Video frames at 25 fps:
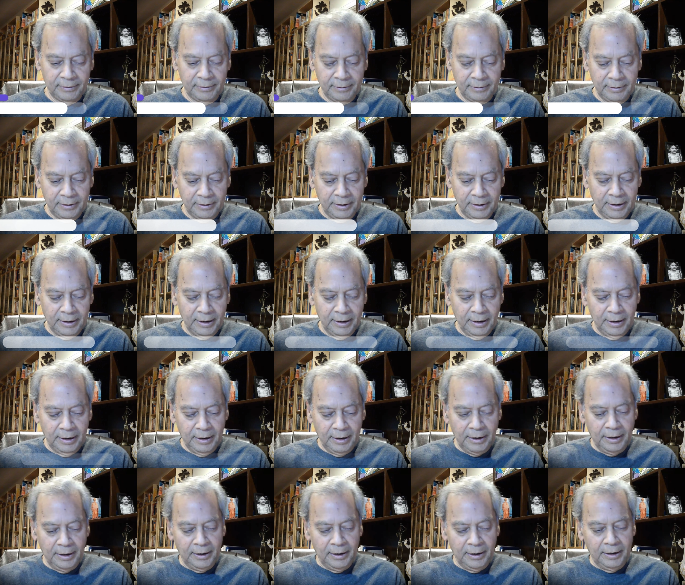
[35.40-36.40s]

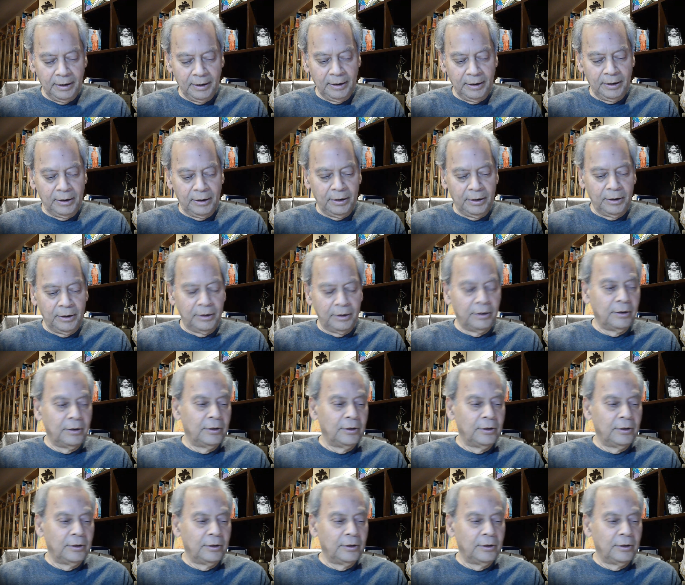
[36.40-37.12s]
(no one is talking)